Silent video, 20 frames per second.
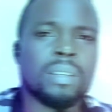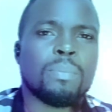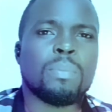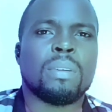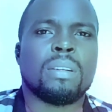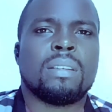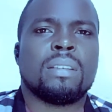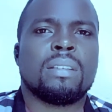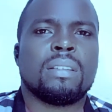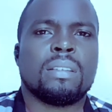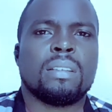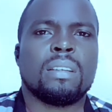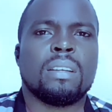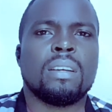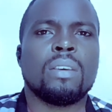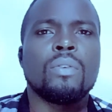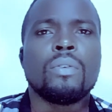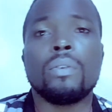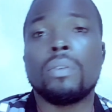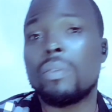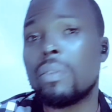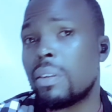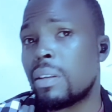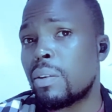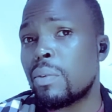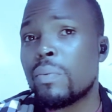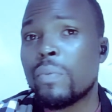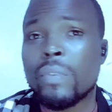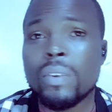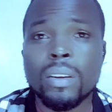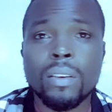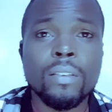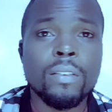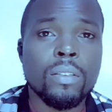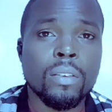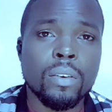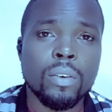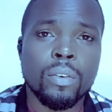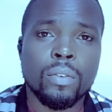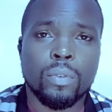means that even
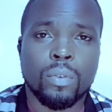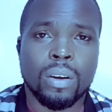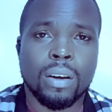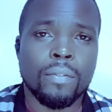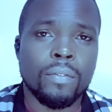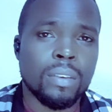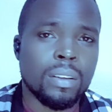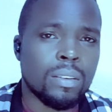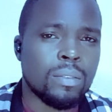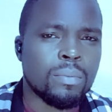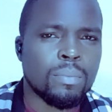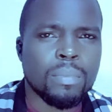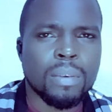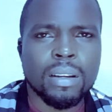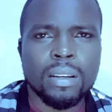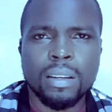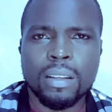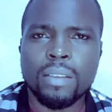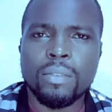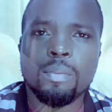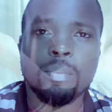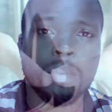though you have no money to